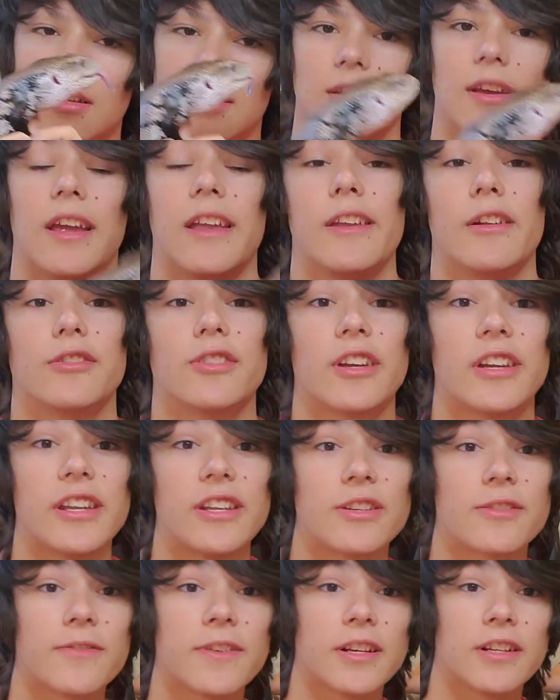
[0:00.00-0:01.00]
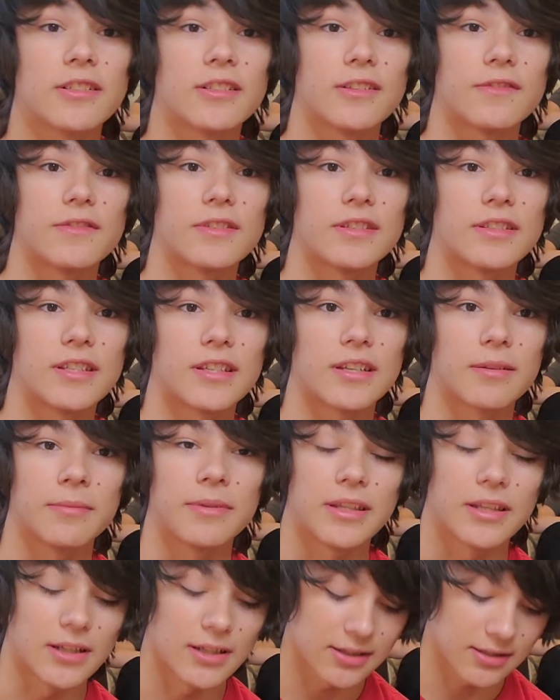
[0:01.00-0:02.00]
And he'll try to eat your fingers if you stick him
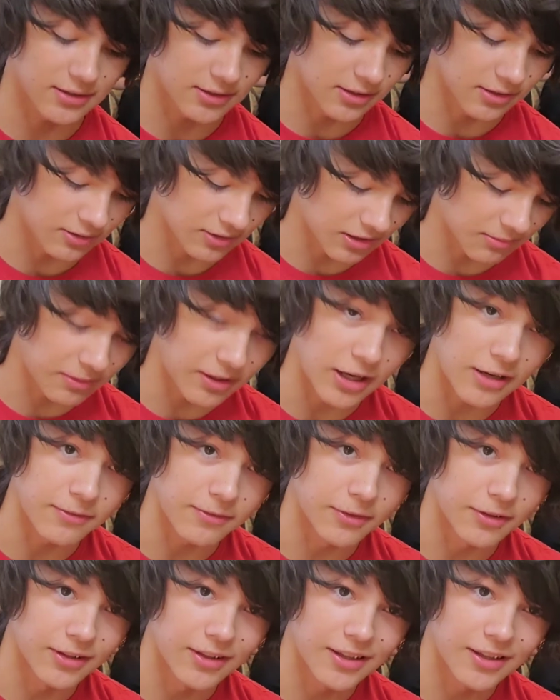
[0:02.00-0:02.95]
in there, so you be careful.